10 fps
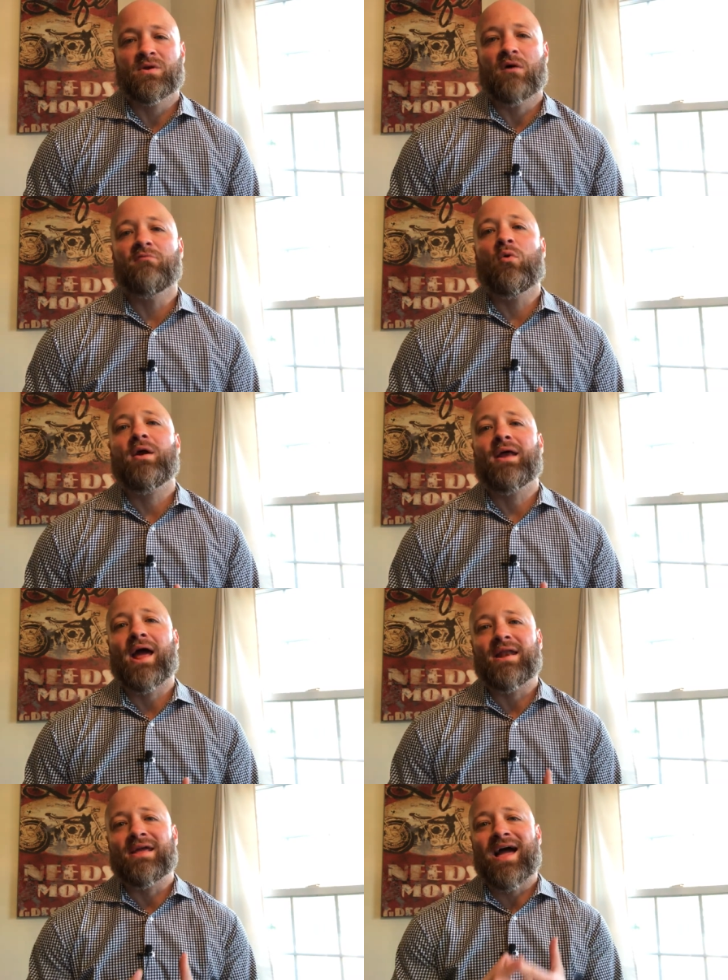Avoid
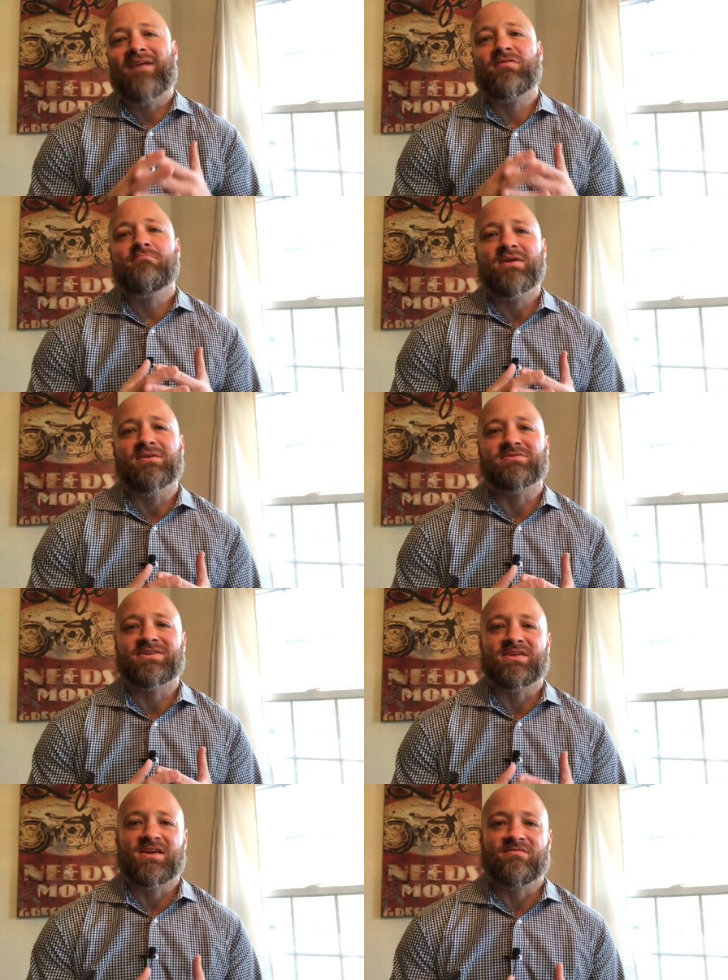any heavy meals
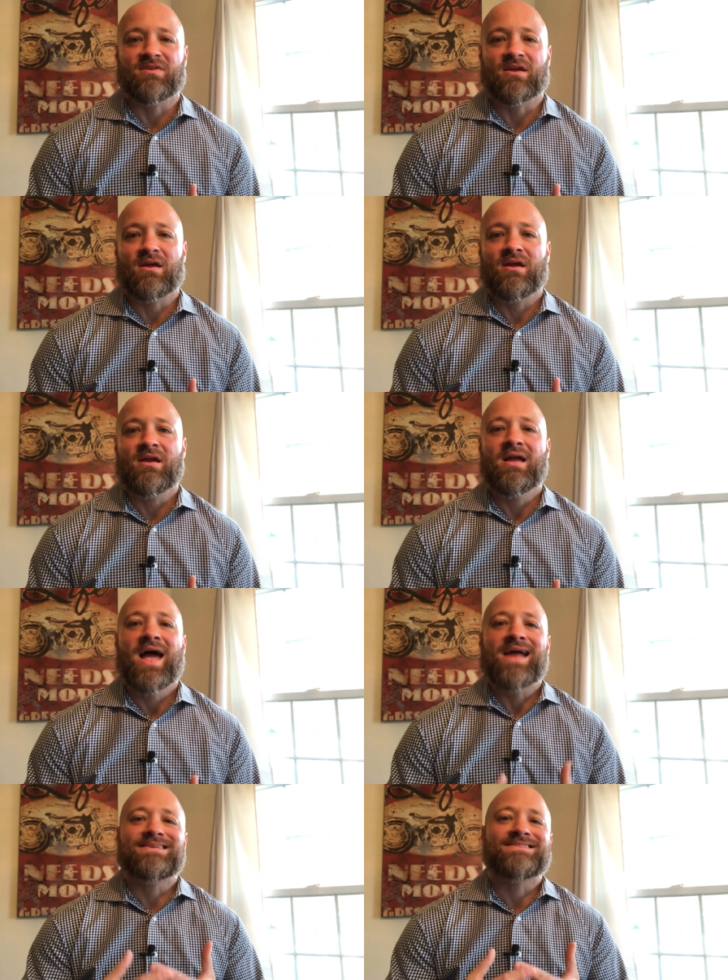in the evening
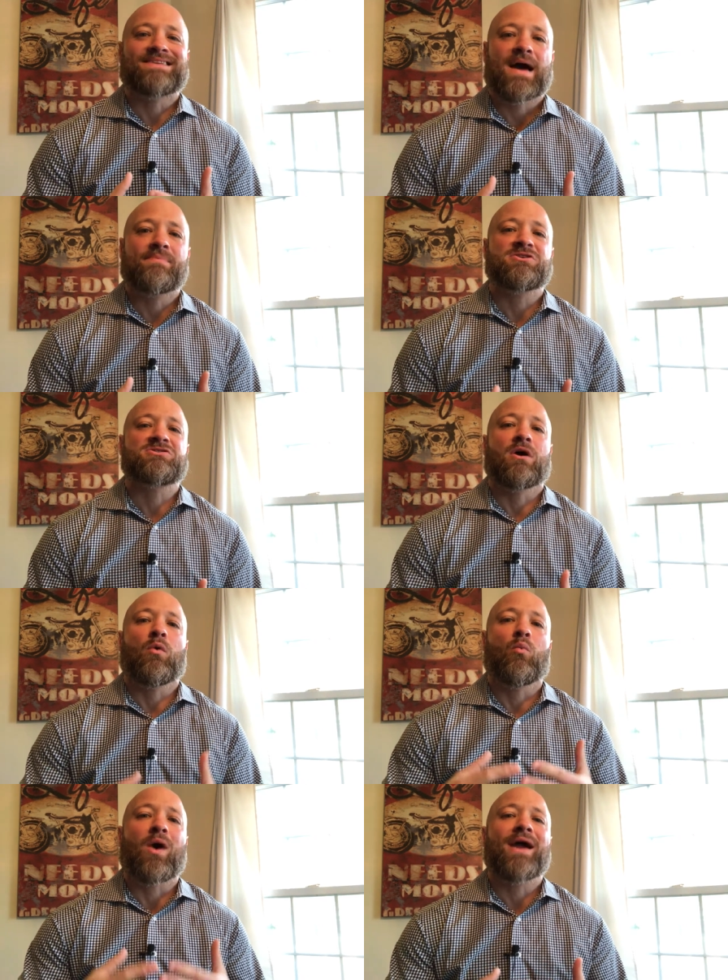and establish a
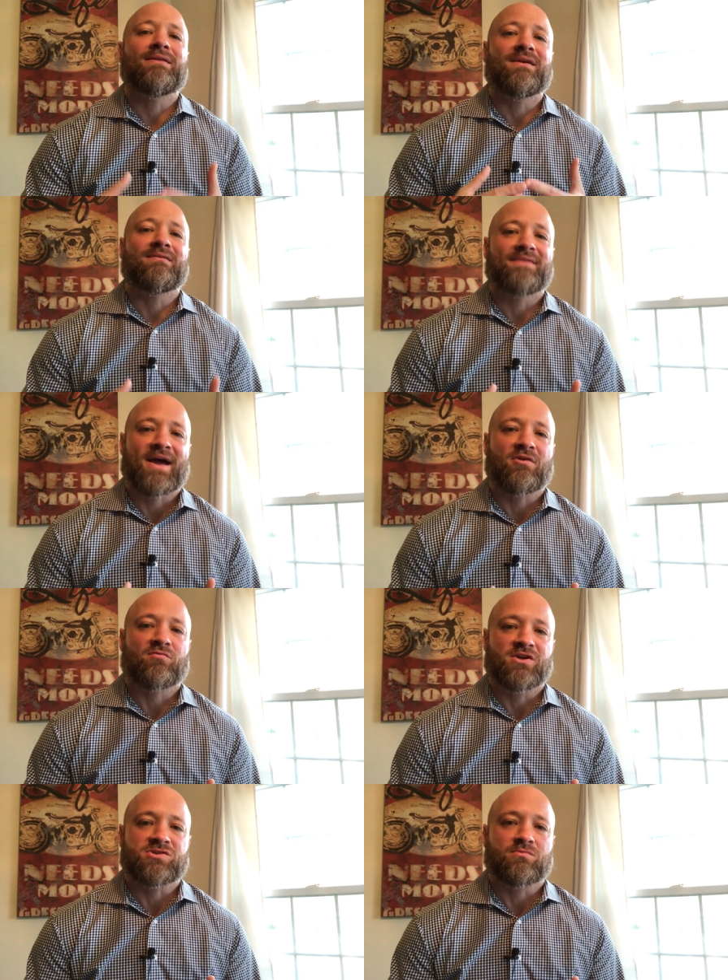winding down
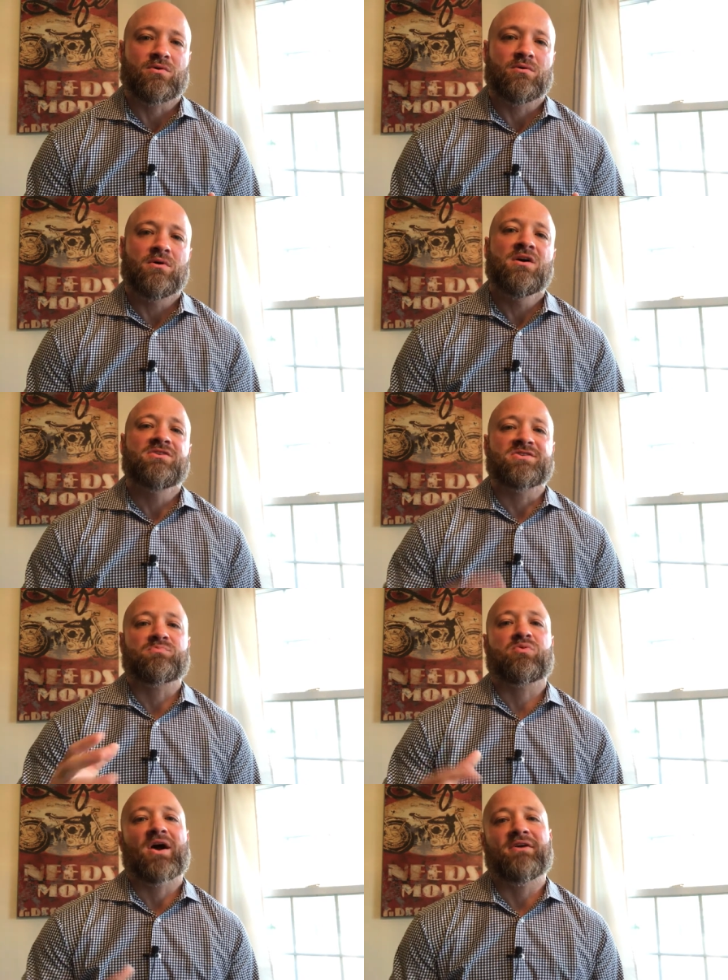ritual
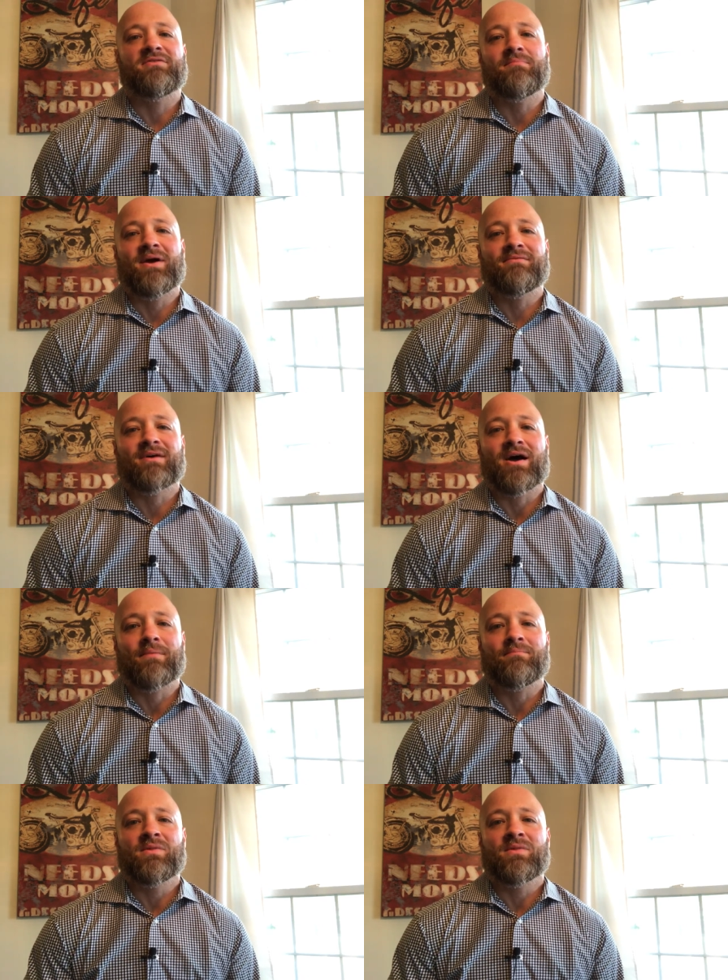just prior to bedtime,